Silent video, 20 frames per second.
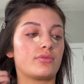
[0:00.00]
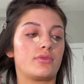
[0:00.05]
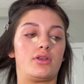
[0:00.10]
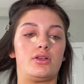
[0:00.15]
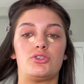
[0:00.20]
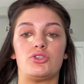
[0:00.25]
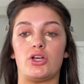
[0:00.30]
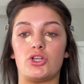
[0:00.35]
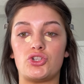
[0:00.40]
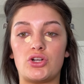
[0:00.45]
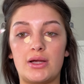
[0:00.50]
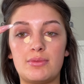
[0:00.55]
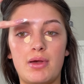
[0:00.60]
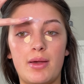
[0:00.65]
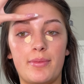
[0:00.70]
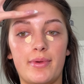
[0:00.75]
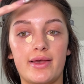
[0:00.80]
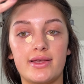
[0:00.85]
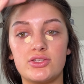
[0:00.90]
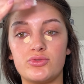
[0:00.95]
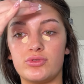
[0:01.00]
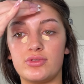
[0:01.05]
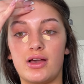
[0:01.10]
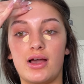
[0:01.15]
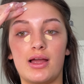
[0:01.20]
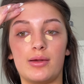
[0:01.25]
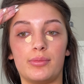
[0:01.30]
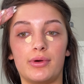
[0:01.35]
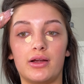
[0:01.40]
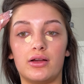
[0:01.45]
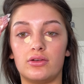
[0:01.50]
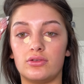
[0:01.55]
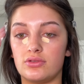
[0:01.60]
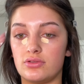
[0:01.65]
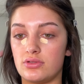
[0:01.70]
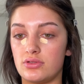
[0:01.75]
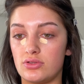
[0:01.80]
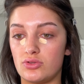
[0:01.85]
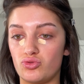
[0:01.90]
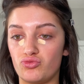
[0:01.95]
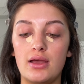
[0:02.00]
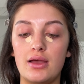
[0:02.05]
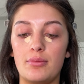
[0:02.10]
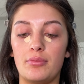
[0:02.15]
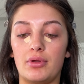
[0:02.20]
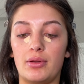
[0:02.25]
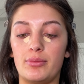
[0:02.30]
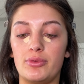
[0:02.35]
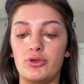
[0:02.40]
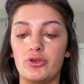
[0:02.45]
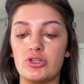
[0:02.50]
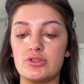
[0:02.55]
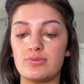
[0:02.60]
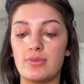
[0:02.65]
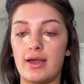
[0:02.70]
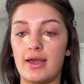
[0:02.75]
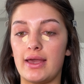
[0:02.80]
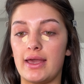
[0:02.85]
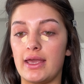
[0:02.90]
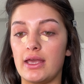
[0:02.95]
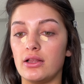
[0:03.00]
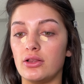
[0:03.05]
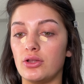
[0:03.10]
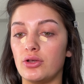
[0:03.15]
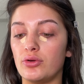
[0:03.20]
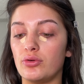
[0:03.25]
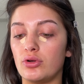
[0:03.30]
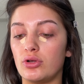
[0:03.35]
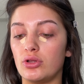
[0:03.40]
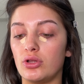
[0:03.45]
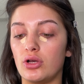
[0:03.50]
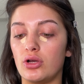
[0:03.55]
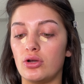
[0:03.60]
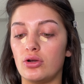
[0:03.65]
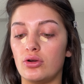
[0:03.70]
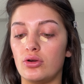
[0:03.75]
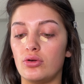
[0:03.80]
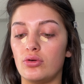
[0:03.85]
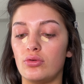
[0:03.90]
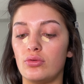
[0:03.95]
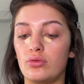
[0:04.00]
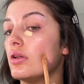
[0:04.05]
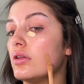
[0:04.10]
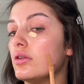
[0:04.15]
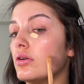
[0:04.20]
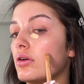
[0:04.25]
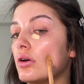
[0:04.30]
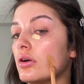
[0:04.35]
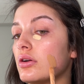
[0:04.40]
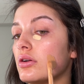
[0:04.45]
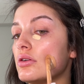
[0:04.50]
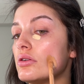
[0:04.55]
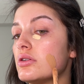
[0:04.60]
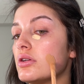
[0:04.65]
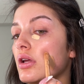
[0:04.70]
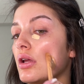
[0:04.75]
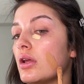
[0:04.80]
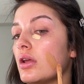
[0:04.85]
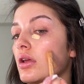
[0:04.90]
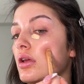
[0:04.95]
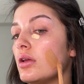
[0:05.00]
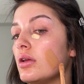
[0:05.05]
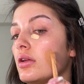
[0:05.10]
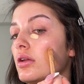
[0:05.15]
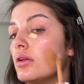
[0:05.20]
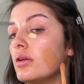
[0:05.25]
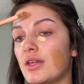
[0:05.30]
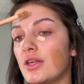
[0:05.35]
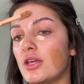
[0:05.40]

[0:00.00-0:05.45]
So I tried my best with the eyebrows. I'm gonna use my Halo Glow, the darker shade.